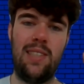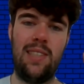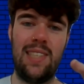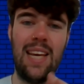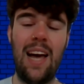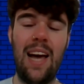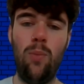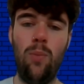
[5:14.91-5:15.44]

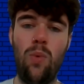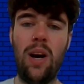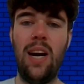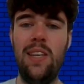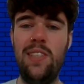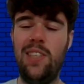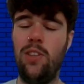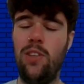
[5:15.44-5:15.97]

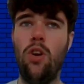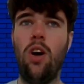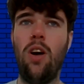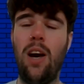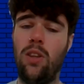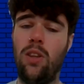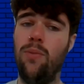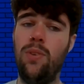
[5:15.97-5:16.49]
Talent-wise, he's not.
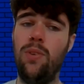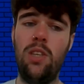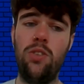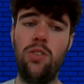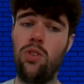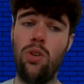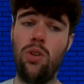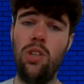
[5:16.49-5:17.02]
I don't think he's
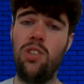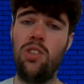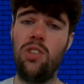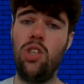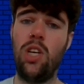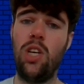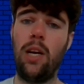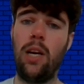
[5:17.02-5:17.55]
as good as
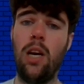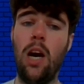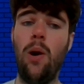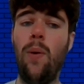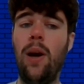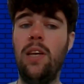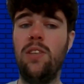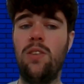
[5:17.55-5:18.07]

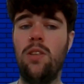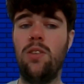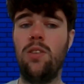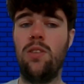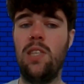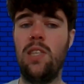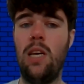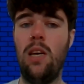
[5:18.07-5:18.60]
Zinchenko,
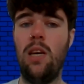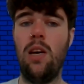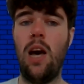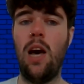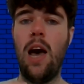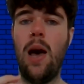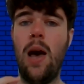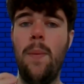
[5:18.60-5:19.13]

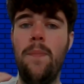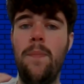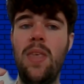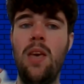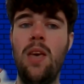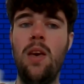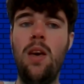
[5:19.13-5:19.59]
and